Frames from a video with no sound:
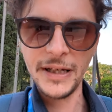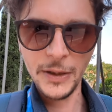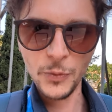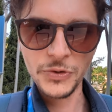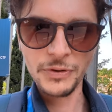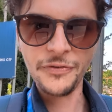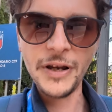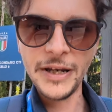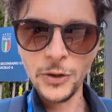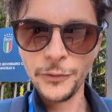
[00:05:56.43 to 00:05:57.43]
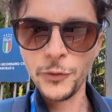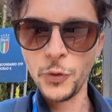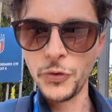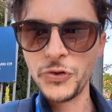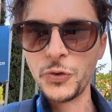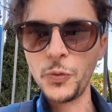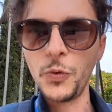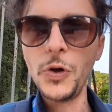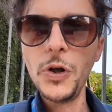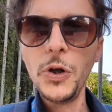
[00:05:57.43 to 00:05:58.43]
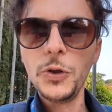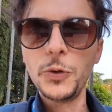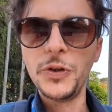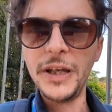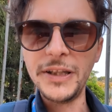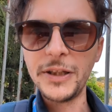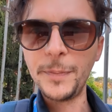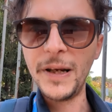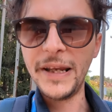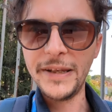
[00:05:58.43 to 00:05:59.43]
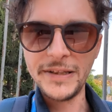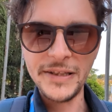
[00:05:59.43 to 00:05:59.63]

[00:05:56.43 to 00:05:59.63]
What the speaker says: And he was referring, of course, to the Inter players.